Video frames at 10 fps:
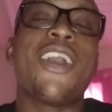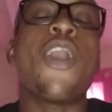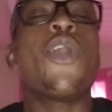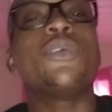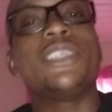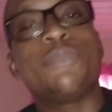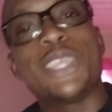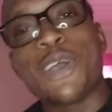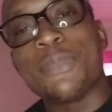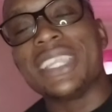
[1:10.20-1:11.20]
how did
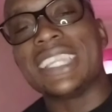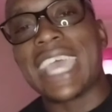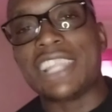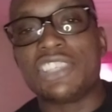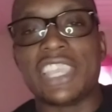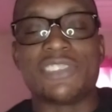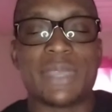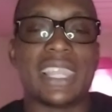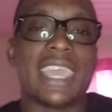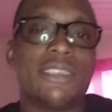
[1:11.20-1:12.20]
becoming a dad change
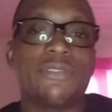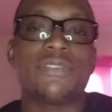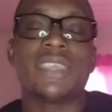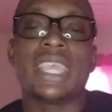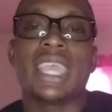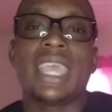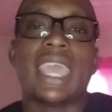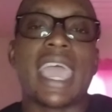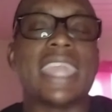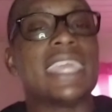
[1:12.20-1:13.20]
my life?
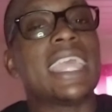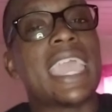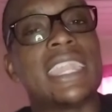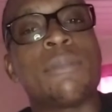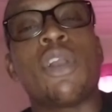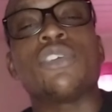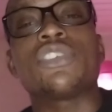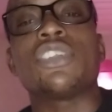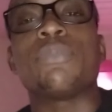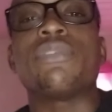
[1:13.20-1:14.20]
And at the end, I'm
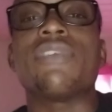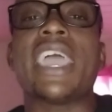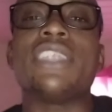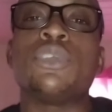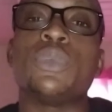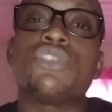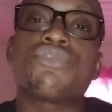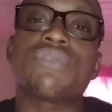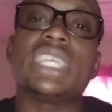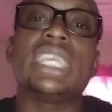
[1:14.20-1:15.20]
also going to provide you with
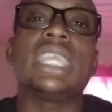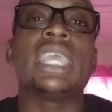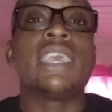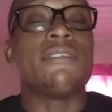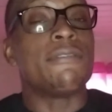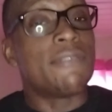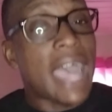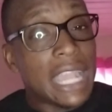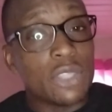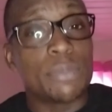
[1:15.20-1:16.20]
3
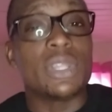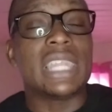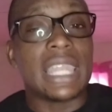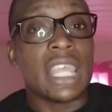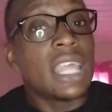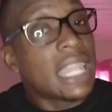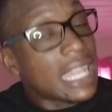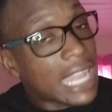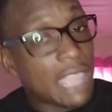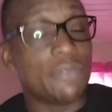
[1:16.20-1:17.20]
valuable
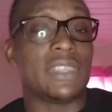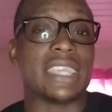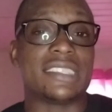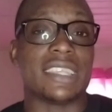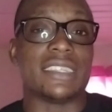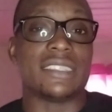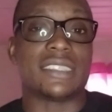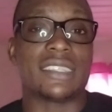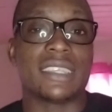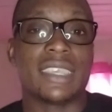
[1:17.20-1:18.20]
life
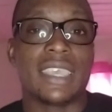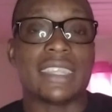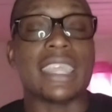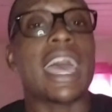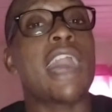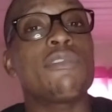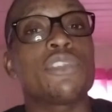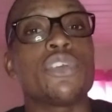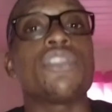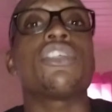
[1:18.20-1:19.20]
lessons that
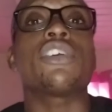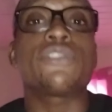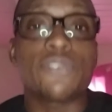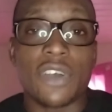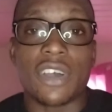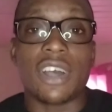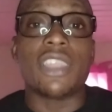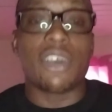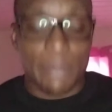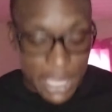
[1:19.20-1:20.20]
I've learned thus far
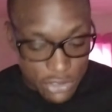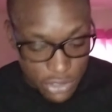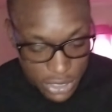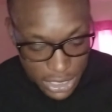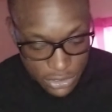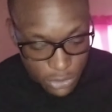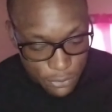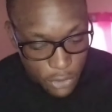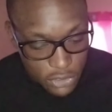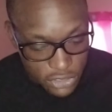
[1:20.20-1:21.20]
along my journey.
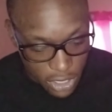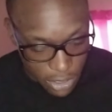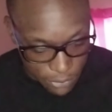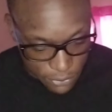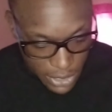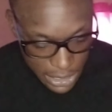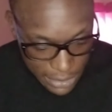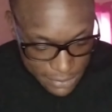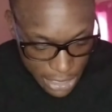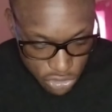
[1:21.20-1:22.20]
So first off,
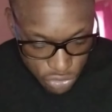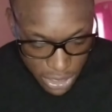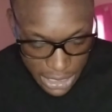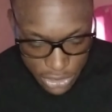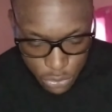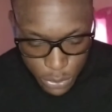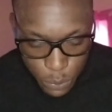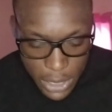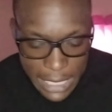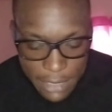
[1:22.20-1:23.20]
let's get straight into
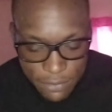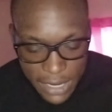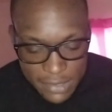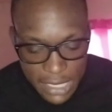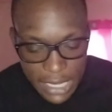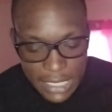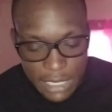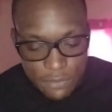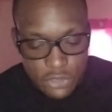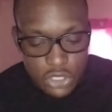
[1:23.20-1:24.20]
it. What advice can I
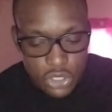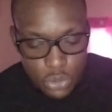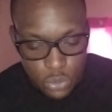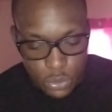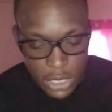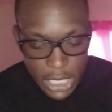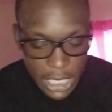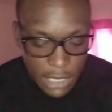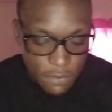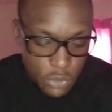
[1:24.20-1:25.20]
give to you
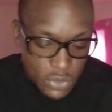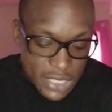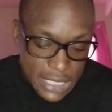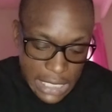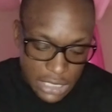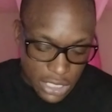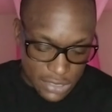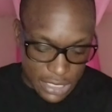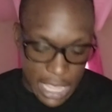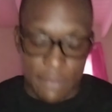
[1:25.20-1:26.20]
if you still
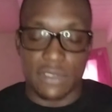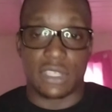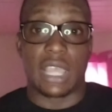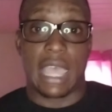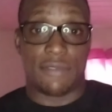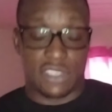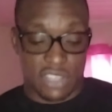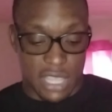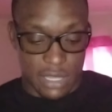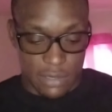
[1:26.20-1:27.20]
doesn't have a
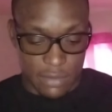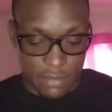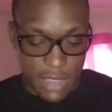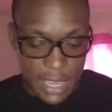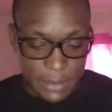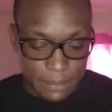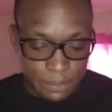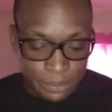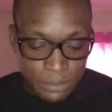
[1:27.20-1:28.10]
child, right?